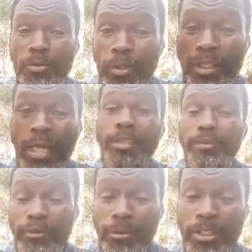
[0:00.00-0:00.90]
with that
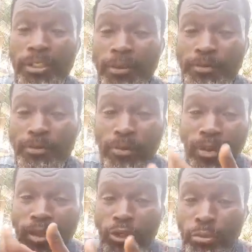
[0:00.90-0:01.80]
information,
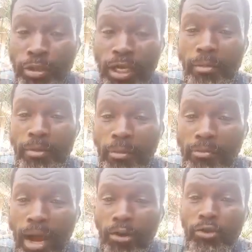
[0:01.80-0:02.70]
then you become the
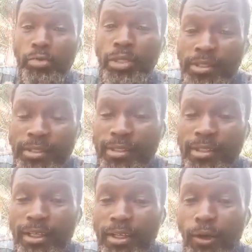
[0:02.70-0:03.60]

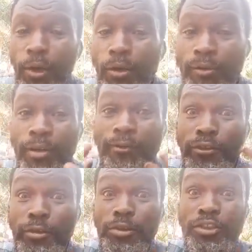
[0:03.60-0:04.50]
mouthpiece of the
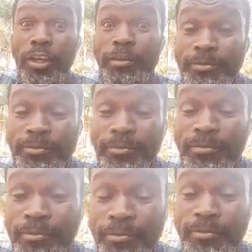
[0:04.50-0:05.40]
future,
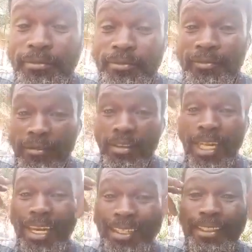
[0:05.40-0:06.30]

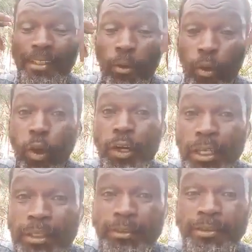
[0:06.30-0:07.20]
telling,
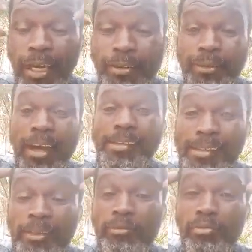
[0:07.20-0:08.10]
warning,
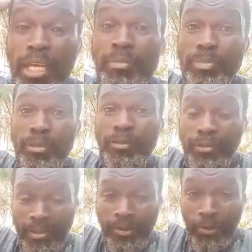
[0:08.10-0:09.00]
advising people
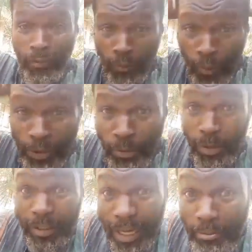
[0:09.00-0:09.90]
of what
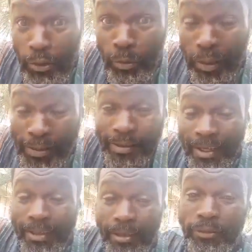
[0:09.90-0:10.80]
will come to pass
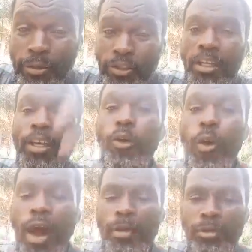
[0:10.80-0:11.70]
in the future.
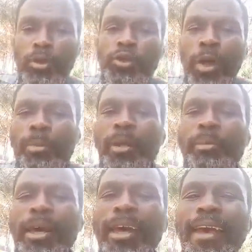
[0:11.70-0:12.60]
Why? Because you are
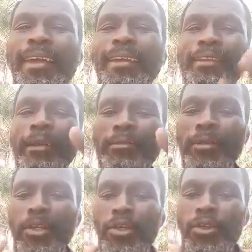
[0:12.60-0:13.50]
preparing them
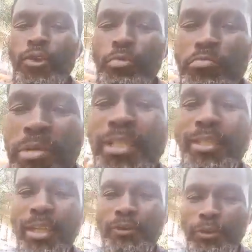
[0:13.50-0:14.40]
to
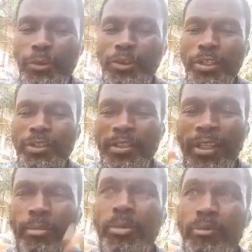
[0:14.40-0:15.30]
meet that future.
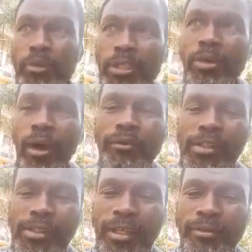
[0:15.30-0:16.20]
The prophetic
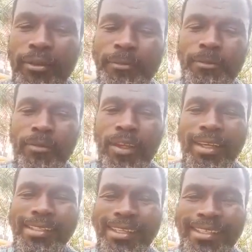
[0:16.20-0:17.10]
office, therefore,
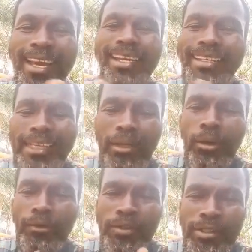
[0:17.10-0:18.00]
is a technical
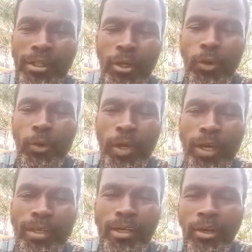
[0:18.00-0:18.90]
office
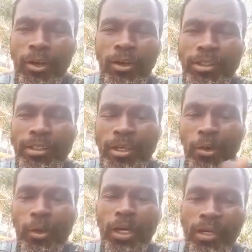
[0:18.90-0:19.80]
where the Lord,
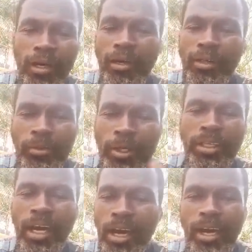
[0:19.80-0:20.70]
where God, where
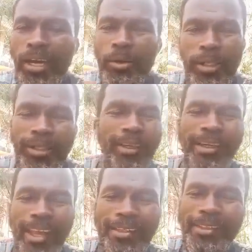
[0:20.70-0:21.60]
Yah, where the
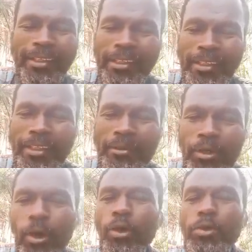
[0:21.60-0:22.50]
Creator
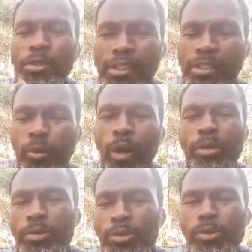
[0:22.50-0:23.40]
calls
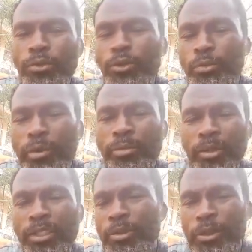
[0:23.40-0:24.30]
one or two few
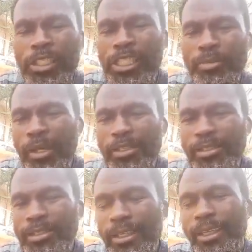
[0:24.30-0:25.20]
people into his
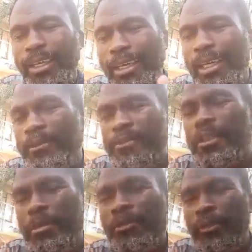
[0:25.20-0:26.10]
space gives
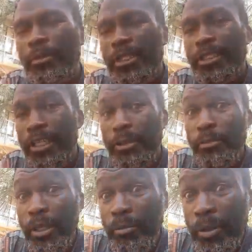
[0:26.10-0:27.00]
them information, and
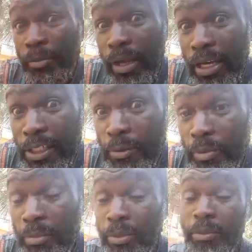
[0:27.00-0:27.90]
then prepares
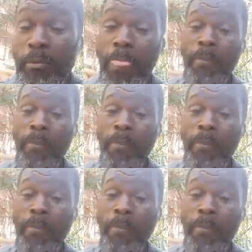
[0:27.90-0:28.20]
people